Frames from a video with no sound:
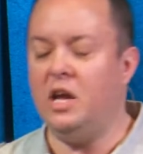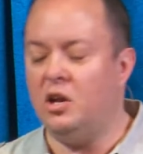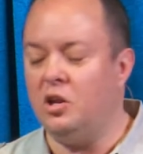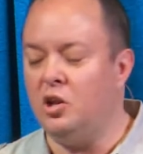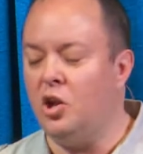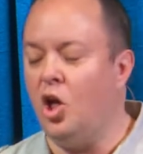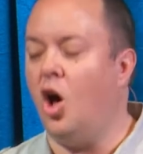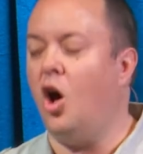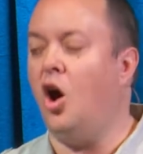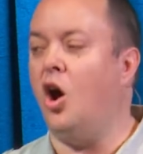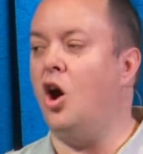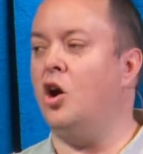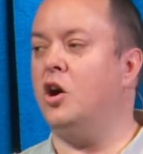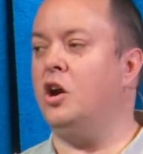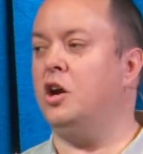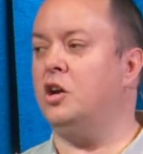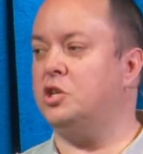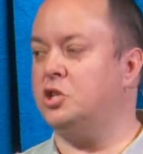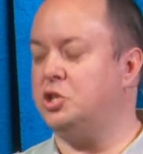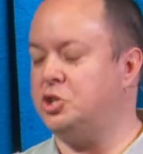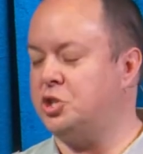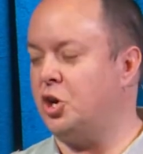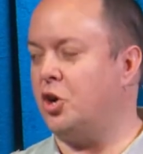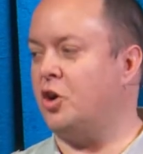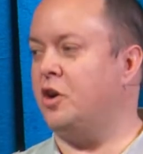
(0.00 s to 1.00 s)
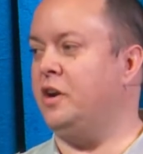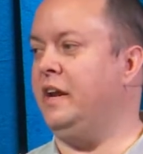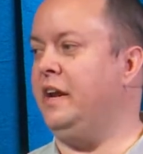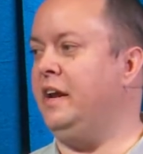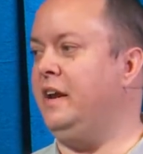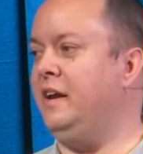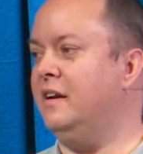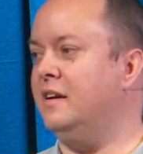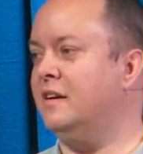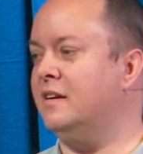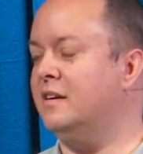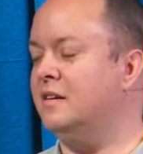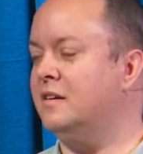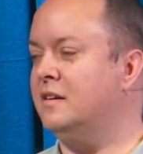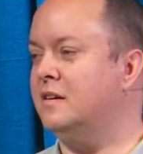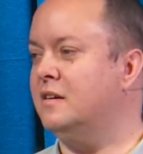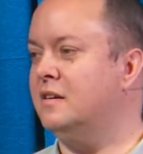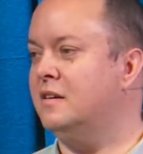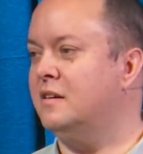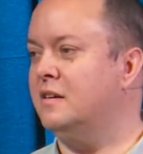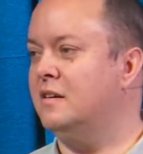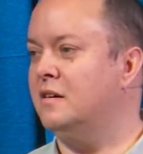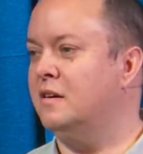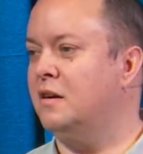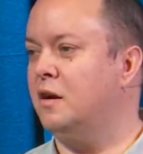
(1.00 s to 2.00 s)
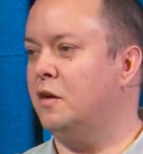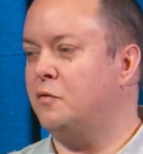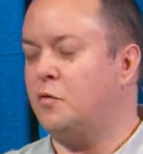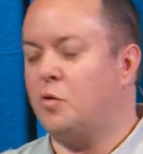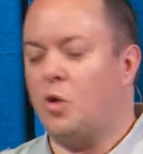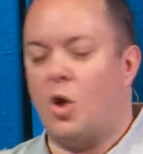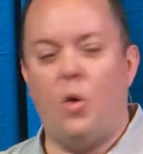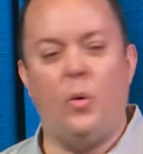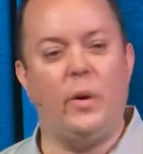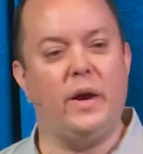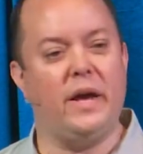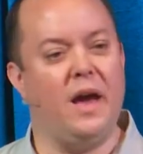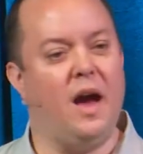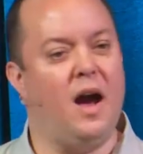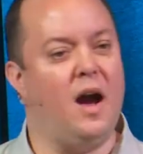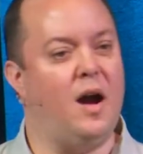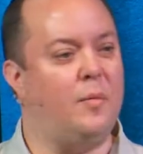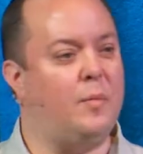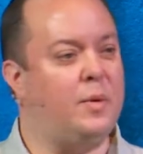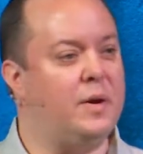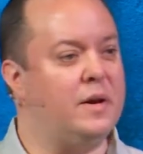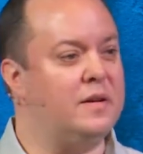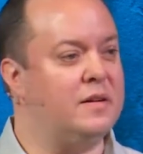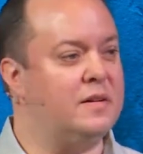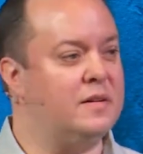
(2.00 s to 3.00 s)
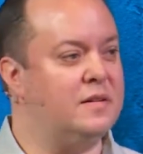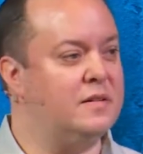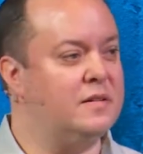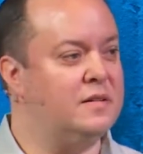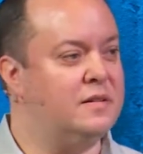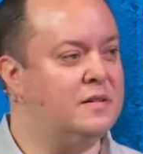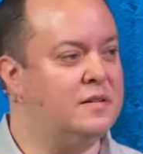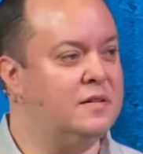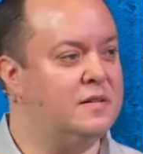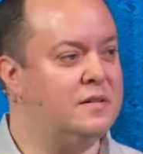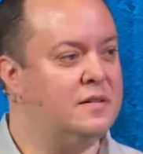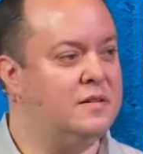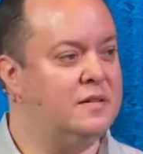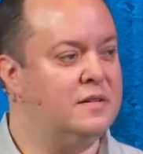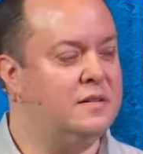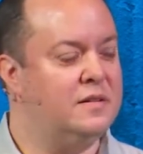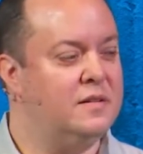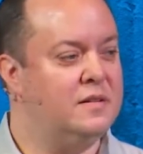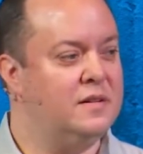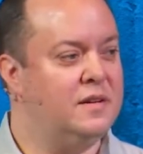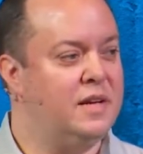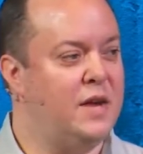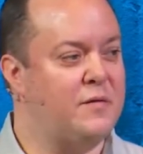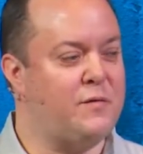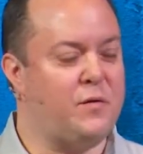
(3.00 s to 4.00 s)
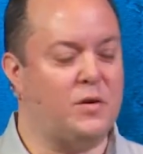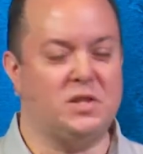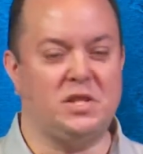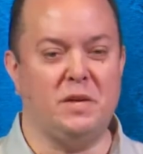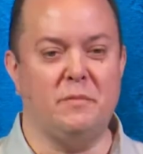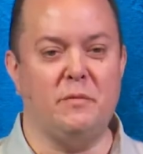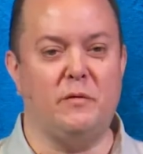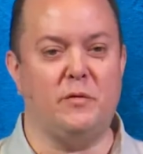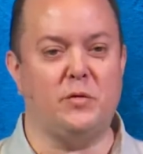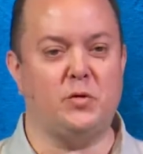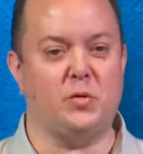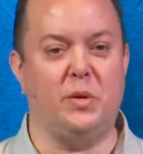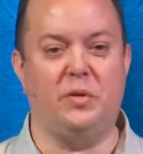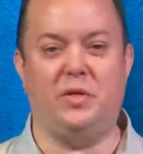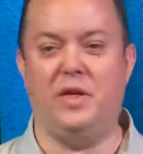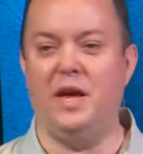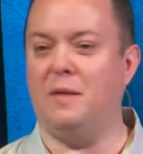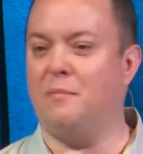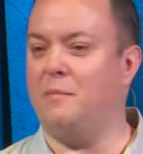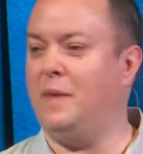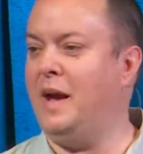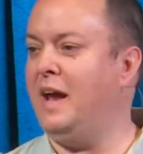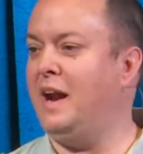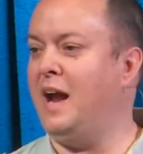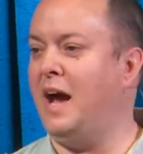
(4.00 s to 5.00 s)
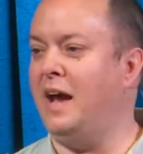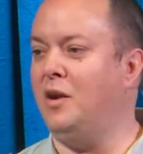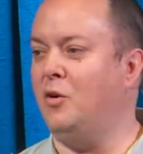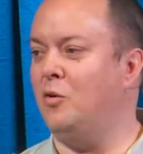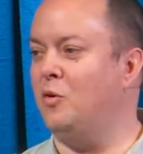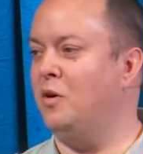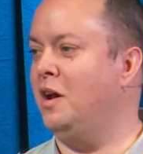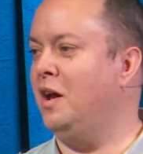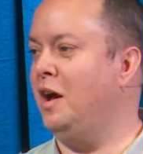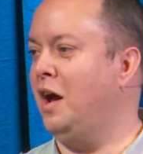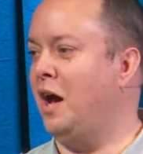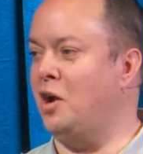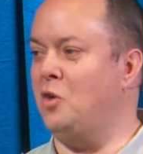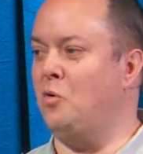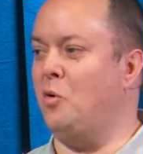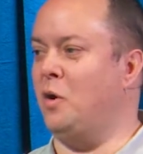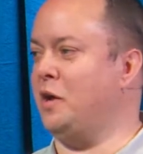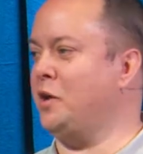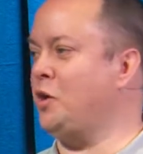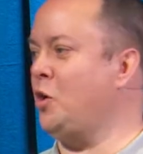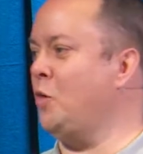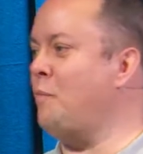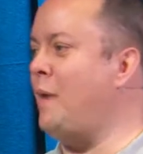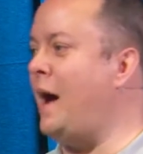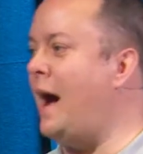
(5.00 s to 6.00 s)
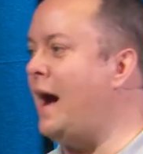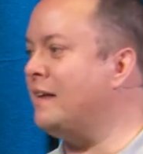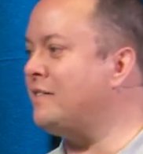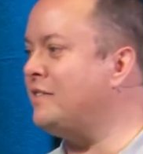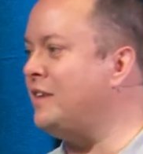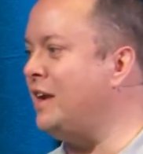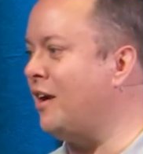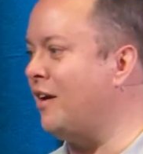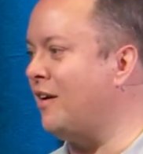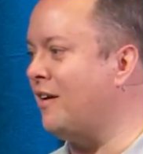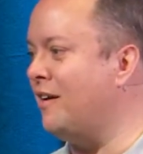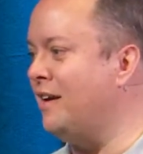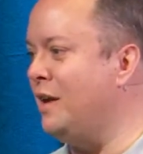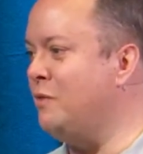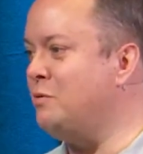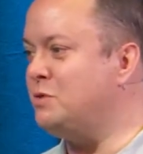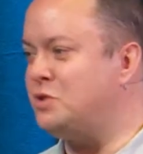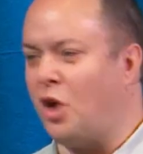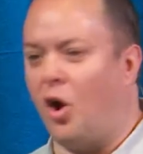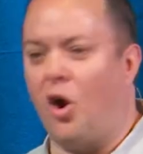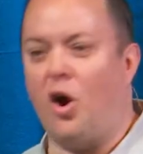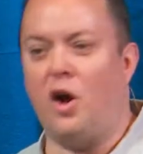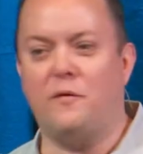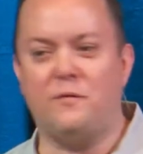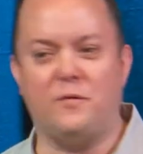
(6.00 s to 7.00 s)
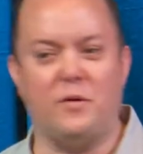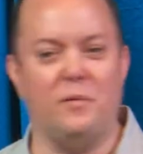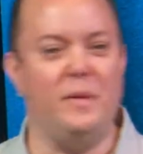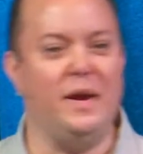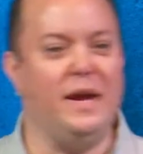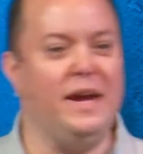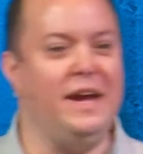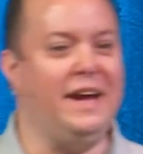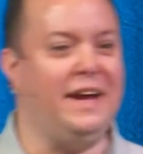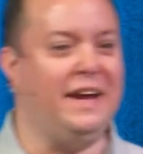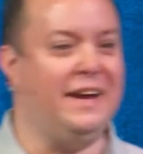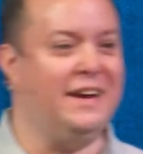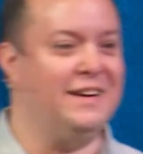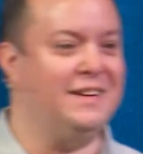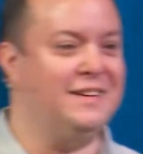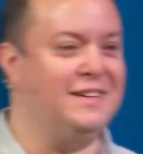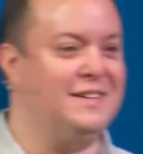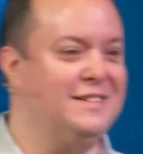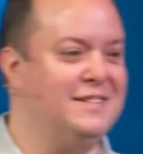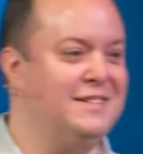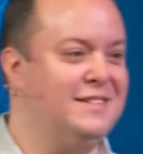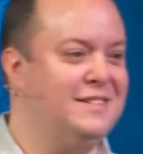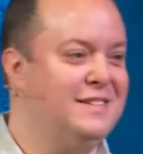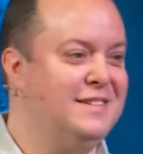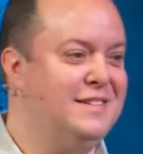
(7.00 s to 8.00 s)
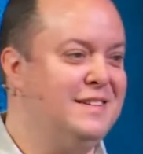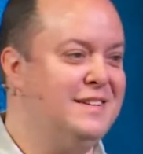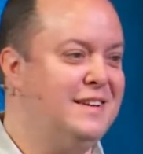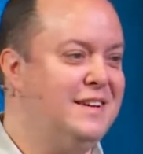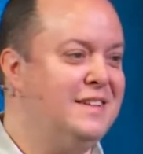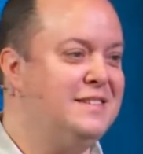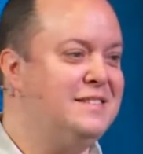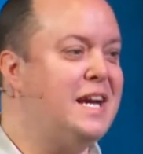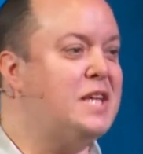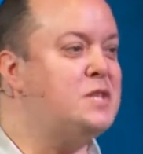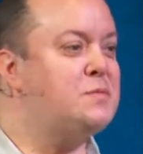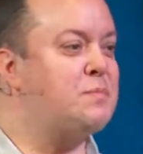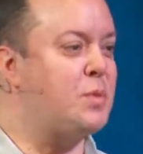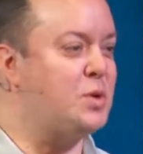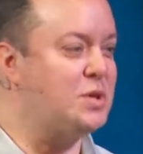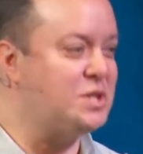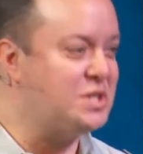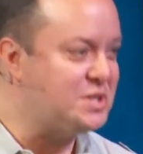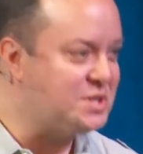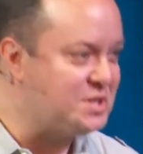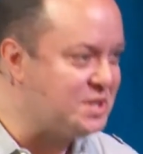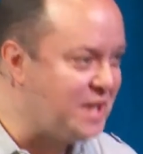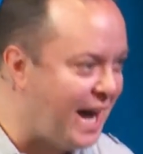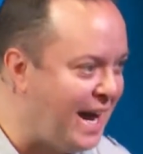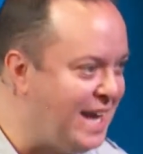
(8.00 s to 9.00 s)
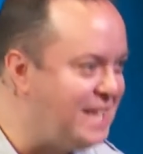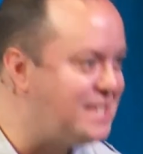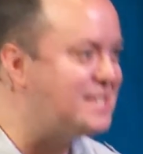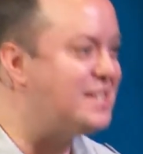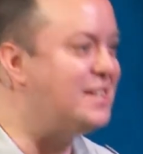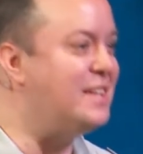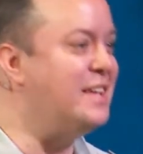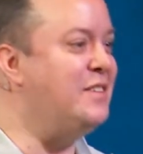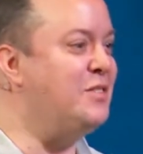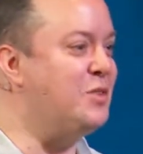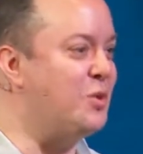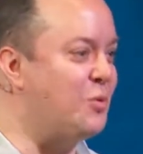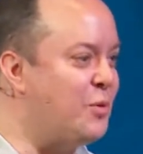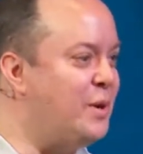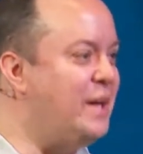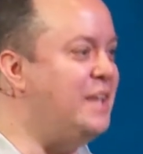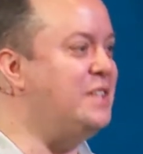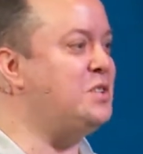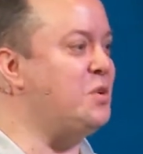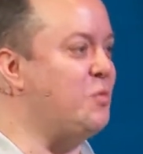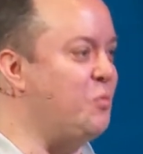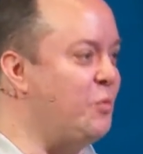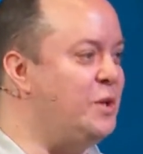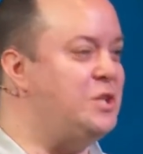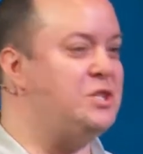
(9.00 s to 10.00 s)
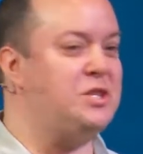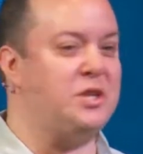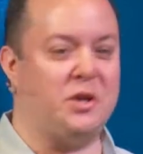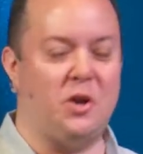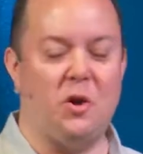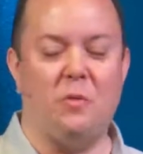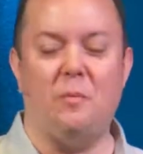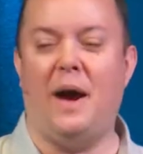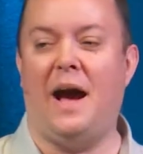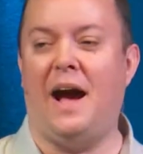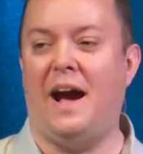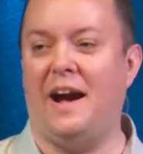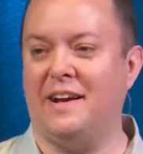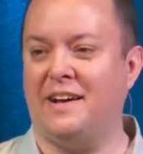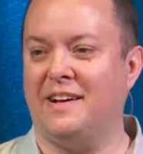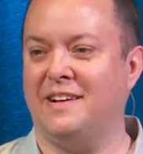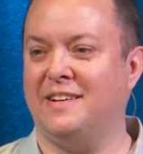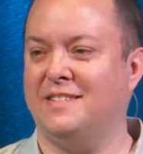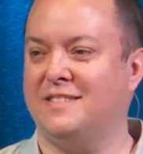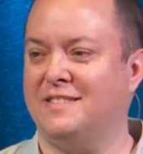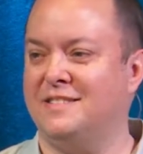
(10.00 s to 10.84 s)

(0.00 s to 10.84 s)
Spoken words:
long journey of growing up. And for some of us, we think, man, I don't want to go back there. It was hard for me. That's precisely the reason we should go back.